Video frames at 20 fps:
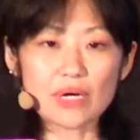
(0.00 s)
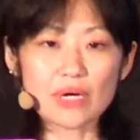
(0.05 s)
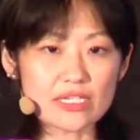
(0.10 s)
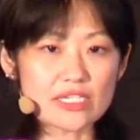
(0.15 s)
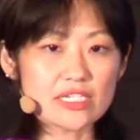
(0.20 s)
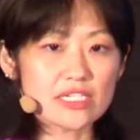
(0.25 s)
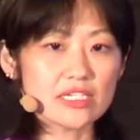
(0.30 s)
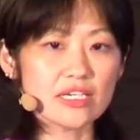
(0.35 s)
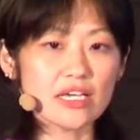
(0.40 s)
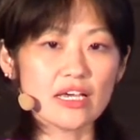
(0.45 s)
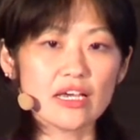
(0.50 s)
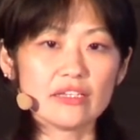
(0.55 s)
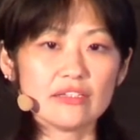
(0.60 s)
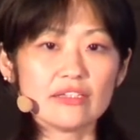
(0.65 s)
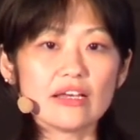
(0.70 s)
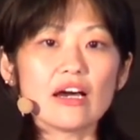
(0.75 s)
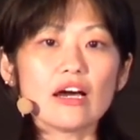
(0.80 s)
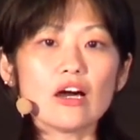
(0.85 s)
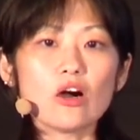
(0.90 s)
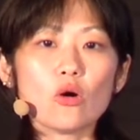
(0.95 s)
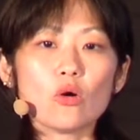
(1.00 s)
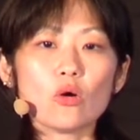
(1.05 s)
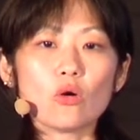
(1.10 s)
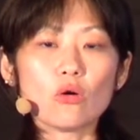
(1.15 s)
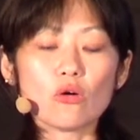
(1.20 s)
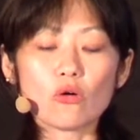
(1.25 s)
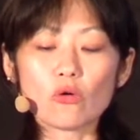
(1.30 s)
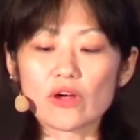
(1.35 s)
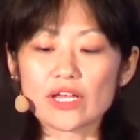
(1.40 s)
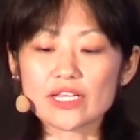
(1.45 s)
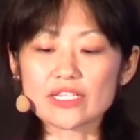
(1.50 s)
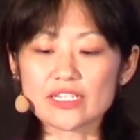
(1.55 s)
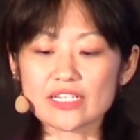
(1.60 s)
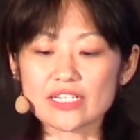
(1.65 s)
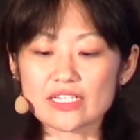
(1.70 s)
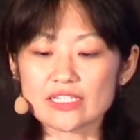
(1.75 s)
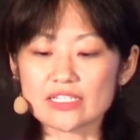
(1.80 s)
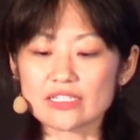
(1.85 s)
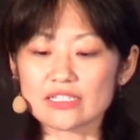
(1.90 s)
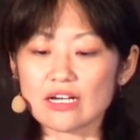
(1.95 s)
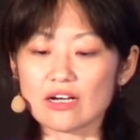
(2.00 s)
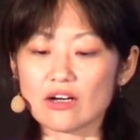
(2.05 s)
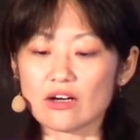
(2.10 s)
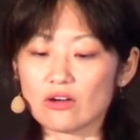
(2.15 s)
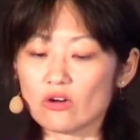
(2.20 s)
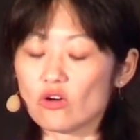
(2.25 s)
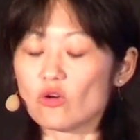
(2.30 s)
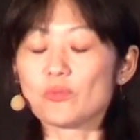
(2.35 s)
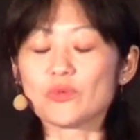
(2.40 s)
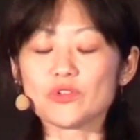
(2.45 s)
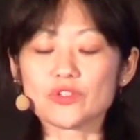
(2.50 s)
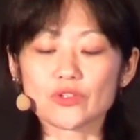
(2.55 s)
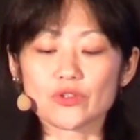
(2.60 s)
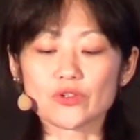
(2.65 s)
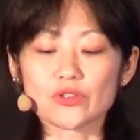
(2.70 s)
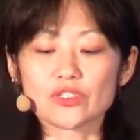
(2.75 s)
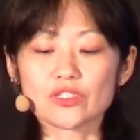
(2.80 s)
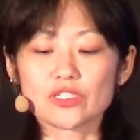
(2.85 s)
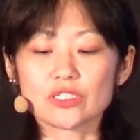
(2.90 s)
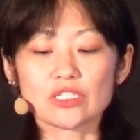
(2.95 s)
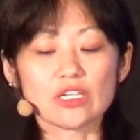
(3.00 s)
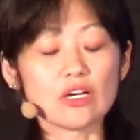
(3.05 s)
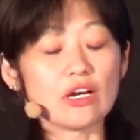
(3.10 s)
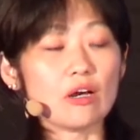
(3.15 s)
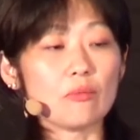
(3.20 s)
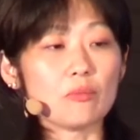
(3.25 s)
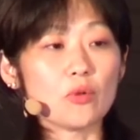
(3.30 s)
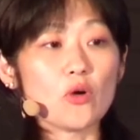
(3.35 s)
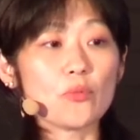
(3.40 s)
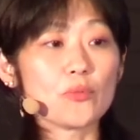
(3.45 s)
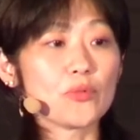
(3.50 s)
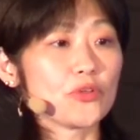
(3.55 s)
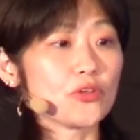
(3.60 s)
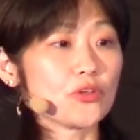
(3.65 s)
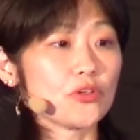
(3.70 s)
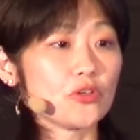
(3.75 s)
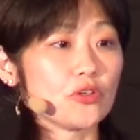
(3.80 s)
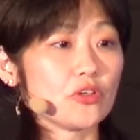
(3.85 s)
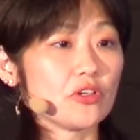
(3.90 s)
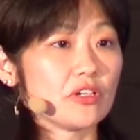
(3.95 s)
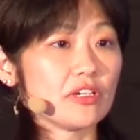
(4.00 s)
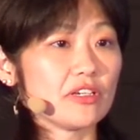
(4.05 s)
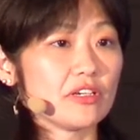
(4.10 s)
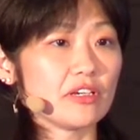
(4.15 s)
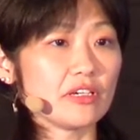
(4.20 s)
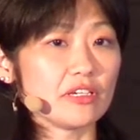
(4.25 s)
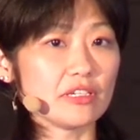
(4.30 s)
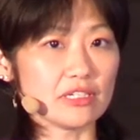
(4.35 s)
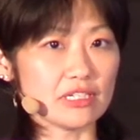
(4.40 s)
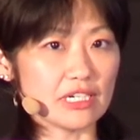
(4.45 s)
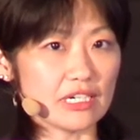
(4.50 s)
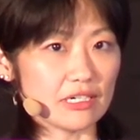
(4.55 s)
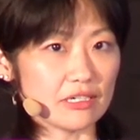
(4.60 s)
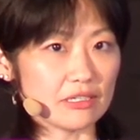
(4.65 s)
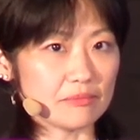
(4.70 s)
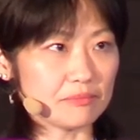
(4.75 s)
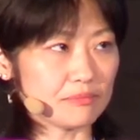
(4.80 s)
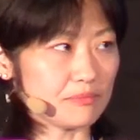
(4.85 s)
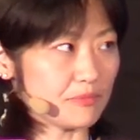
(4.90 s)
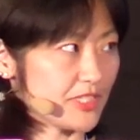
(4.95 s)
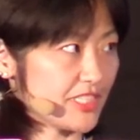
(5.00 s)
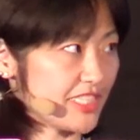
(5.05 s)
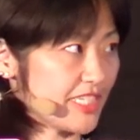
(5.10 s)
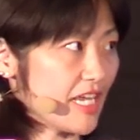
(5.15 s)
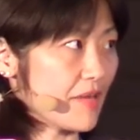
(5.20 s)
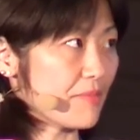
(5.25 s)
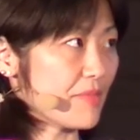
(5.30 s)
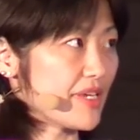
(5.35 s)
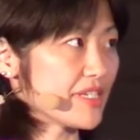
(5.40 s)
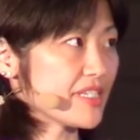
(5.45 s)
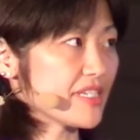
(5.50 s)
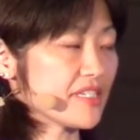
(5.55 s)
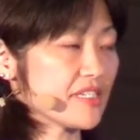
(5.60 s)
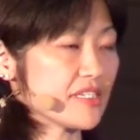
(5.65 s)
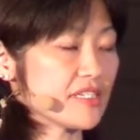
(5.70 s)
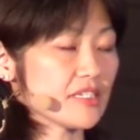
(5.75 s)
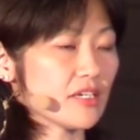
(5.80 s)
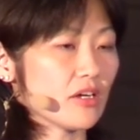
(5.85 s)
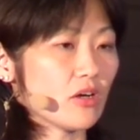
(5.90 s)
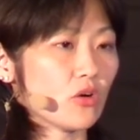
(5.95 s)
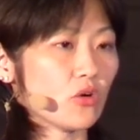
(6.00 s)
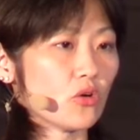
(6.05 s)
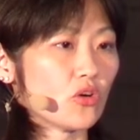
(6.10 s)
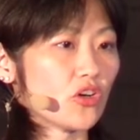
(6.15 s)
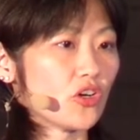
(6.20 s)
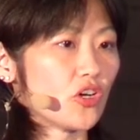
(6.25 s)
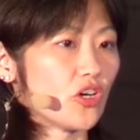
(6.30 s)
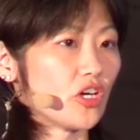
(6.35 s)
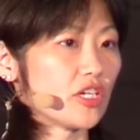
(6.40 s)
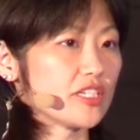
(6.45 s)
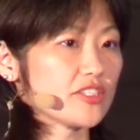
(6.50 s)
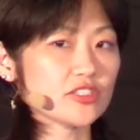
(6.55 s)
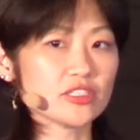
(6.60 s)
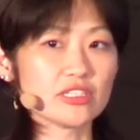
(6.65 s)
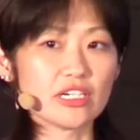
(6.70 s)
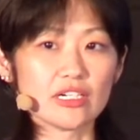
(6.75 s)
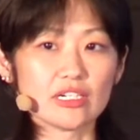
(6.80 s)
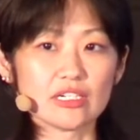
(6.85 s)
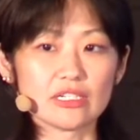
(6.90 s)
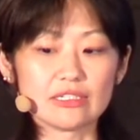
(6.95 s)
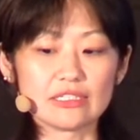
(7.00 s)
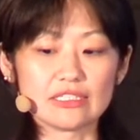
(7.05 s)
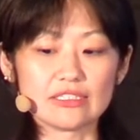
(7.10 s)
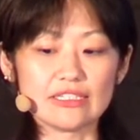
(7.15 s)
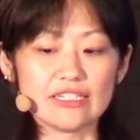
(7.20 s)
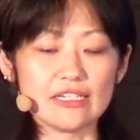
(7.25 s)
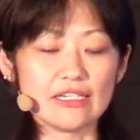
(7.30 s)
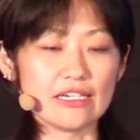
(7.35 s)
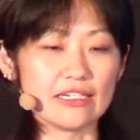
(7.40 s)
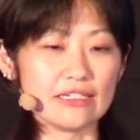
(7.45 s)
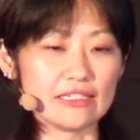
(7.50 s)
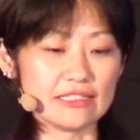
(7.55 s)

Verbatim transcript: But not all O S S, uh, open source, uh, popular uh, C M Ss or uh,